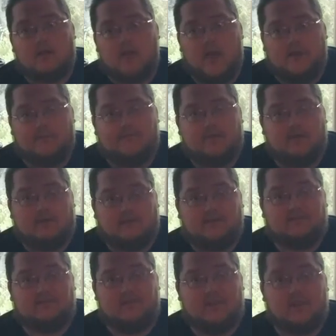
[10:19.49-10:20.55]
I Got Up There and
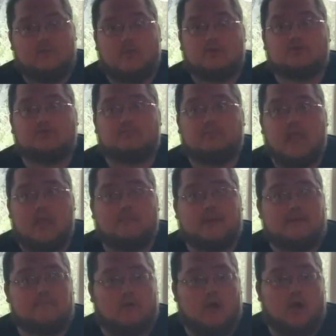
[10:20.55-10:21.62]
Listening, in which
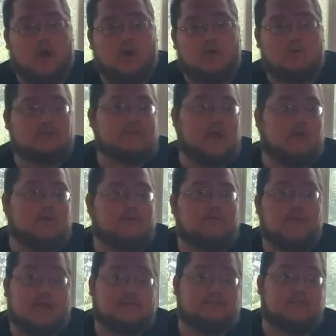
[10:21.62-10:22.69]
Ebony Maw, who has now
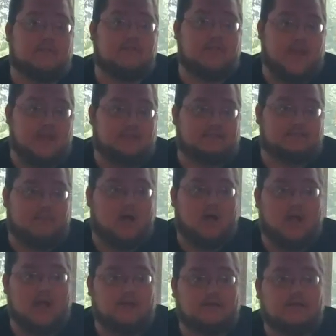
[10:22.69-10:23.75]
infested Thane's
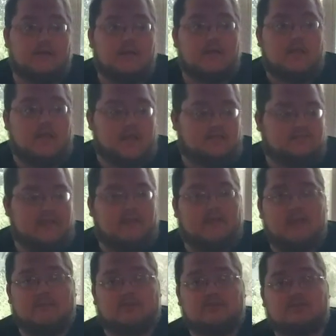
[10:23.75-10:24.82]
mind, is telling
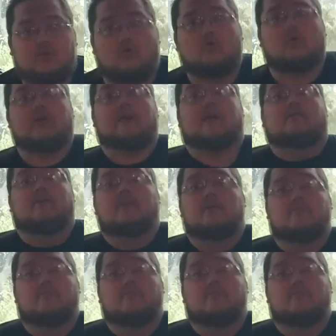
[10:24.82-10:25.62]
him a story of a